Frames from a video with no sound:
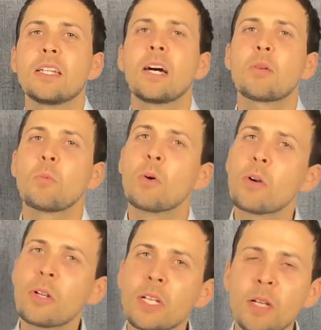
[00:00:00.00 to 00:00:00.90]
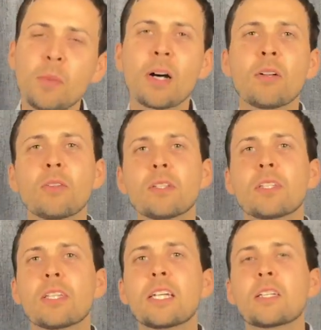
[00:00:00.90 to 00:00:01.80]
not worrying about all
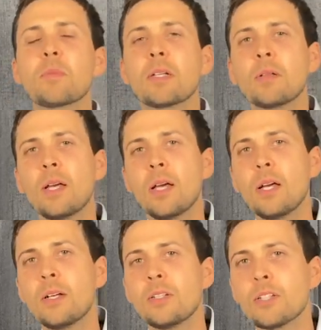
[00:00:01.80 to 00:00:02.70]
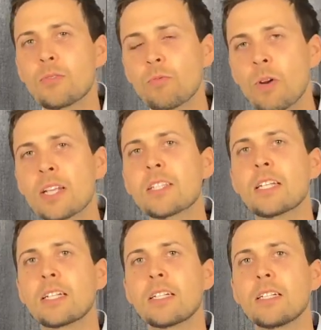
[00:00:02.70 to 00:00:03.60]
these things, but just
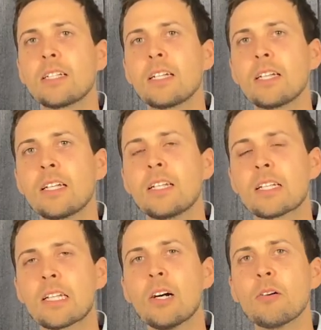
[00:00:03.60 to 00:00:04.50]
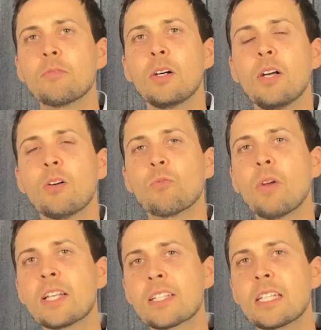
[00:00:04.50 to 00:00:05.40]
resting in His love,
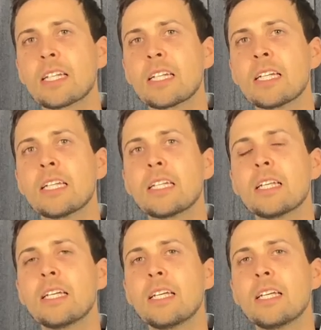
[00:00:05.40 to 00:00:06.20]
resting in,